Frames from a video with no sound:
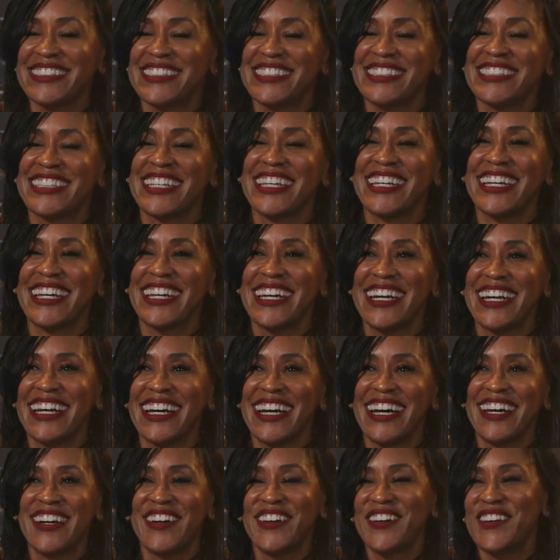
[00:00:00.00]
just kidding
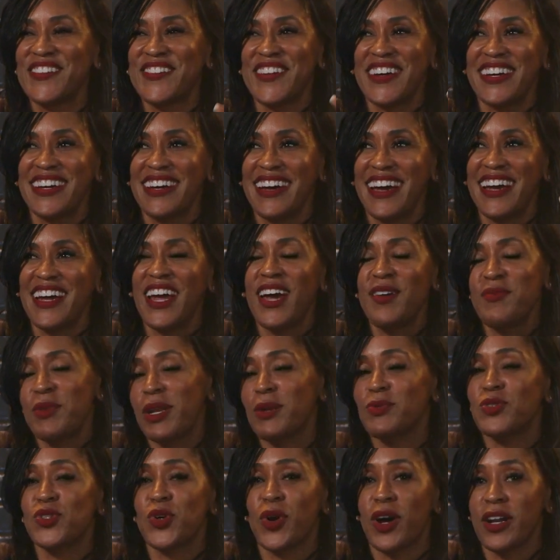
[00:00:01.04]
I don't know if I, I, I, mean, I'm
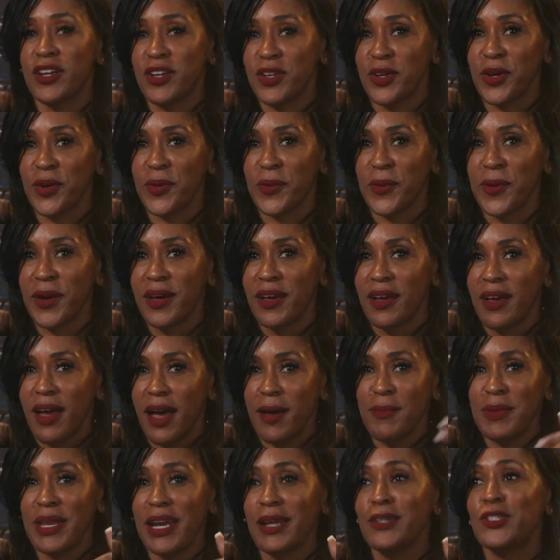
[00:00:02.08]
sure I do. I
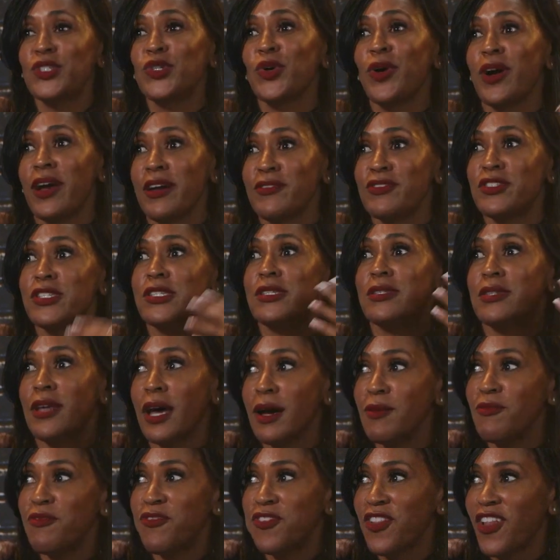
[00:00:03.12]
mean, I'm sure I have
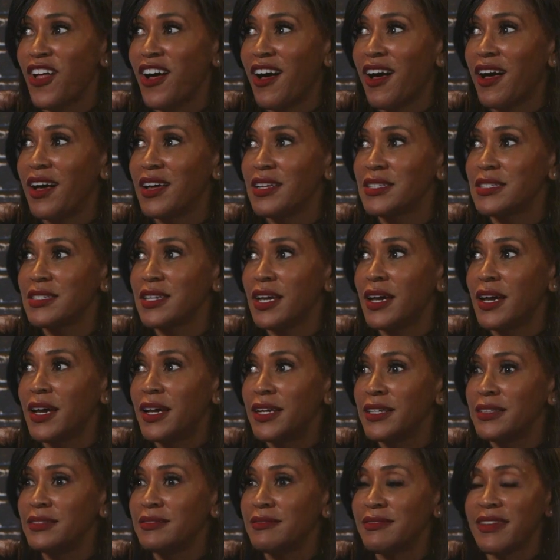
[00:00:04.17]
some flaws.
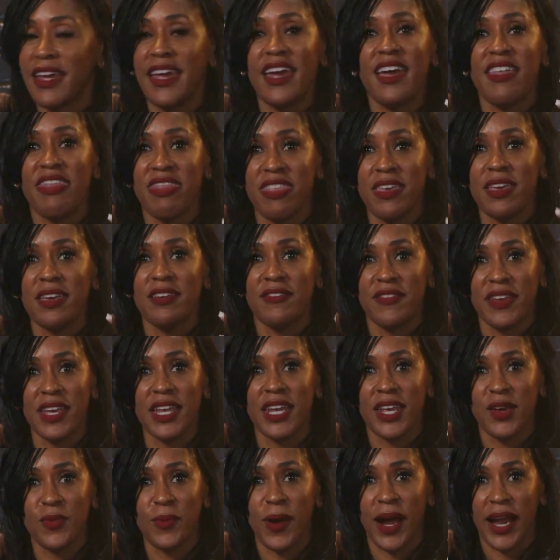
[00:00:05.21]
I can't think of
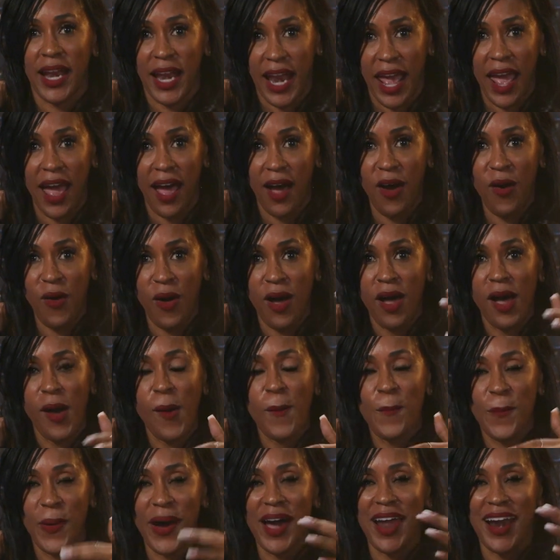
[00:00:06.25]
any right now,
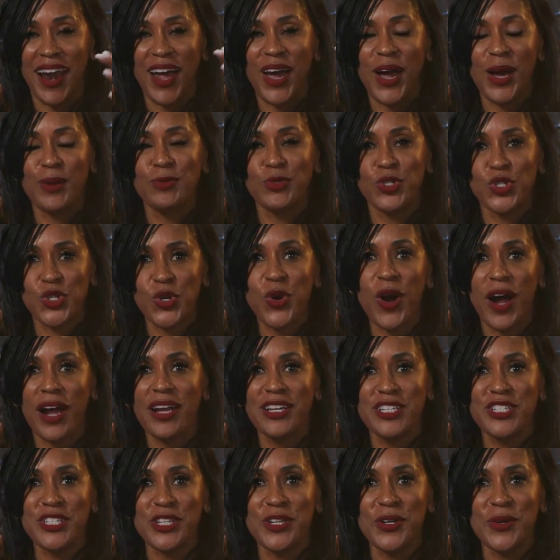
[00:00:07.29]
but I'm sure I
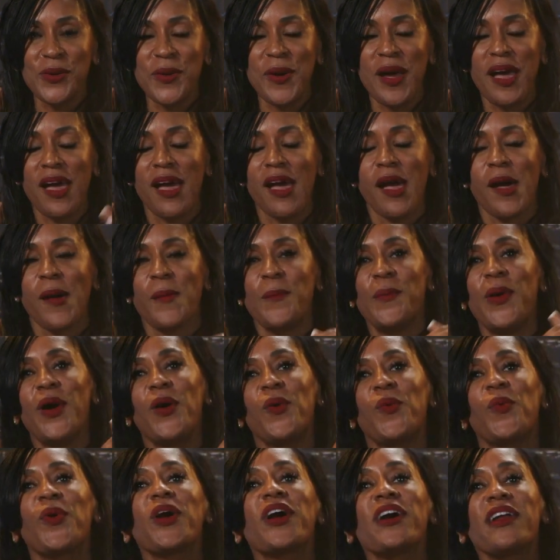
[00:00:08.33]
do. But
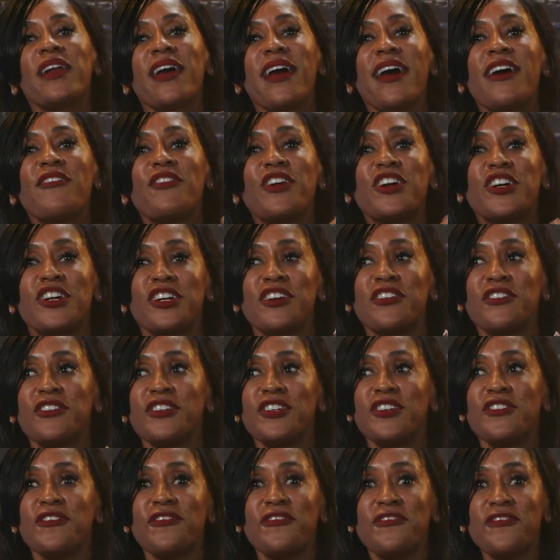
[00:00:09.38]
we're going to have a good,
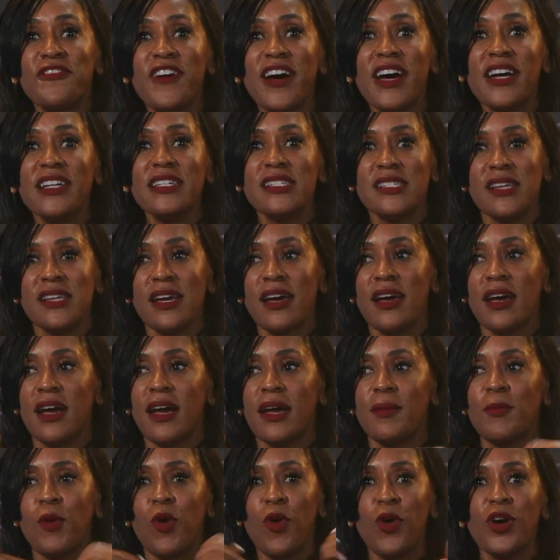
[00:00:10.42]
fun
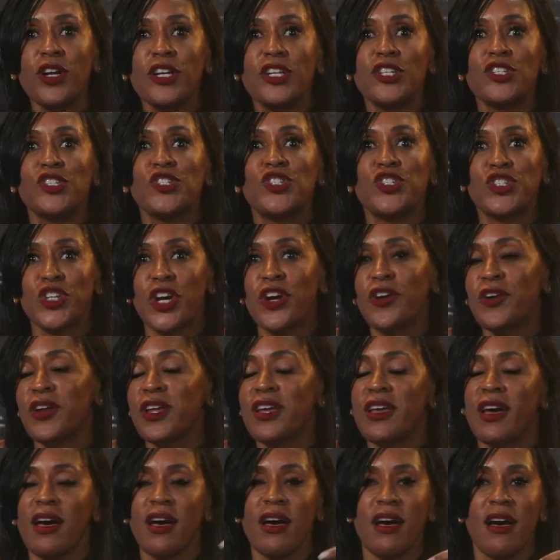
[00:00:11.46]
time on this
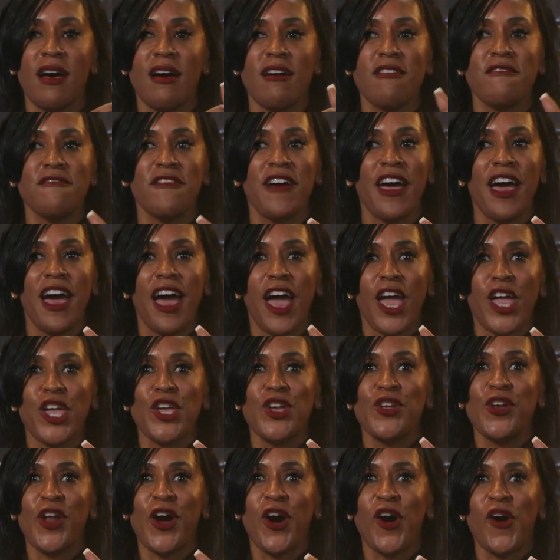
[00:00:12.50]
journey of, you
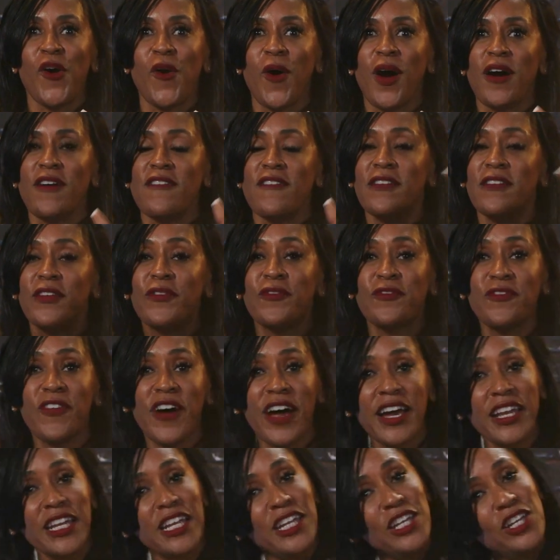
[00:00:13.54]
know,
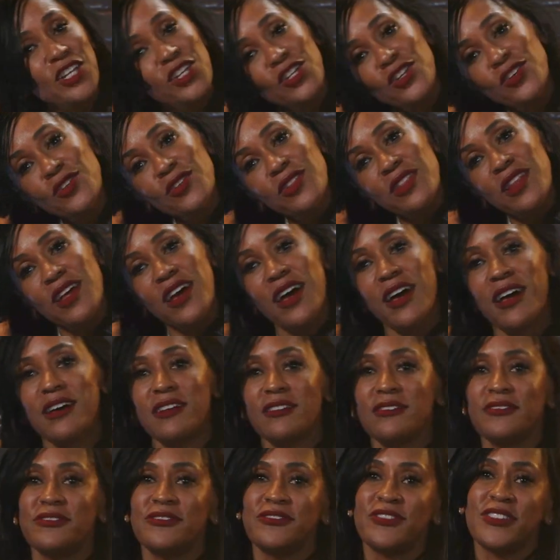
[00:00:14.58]
finding new
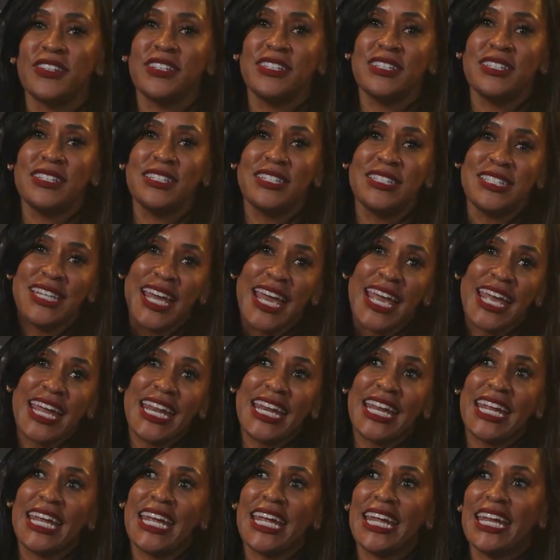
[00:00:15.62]
love,
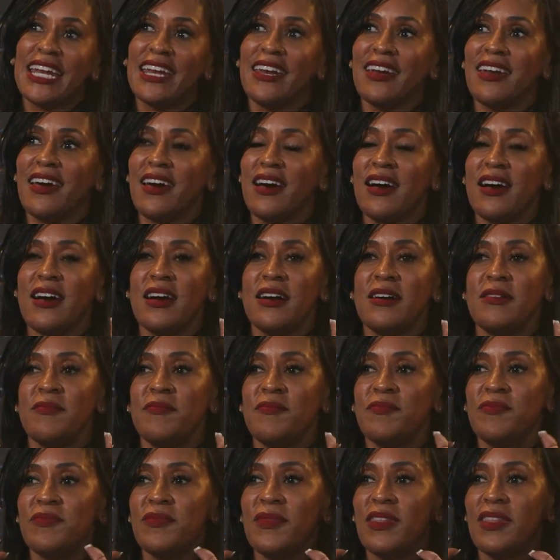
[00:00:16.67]
dating, um,
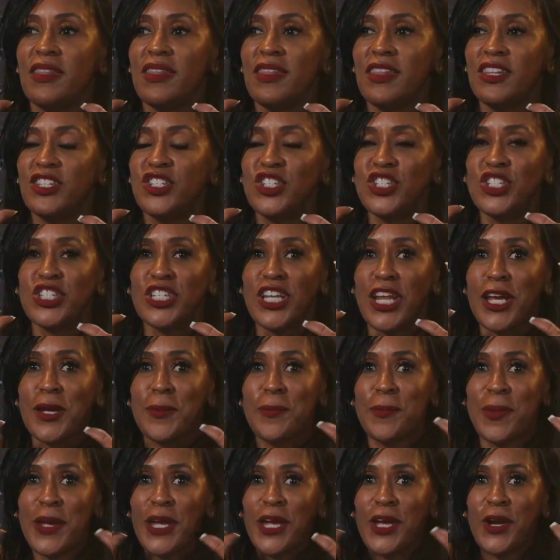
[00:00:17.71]
just like
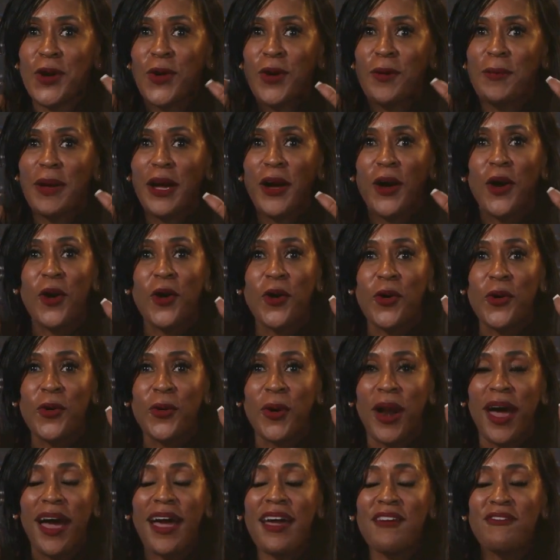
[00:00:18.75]
being on my own.
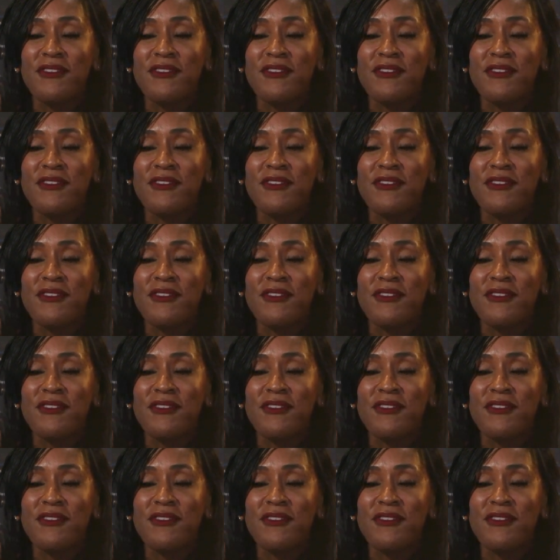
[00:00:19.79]
I have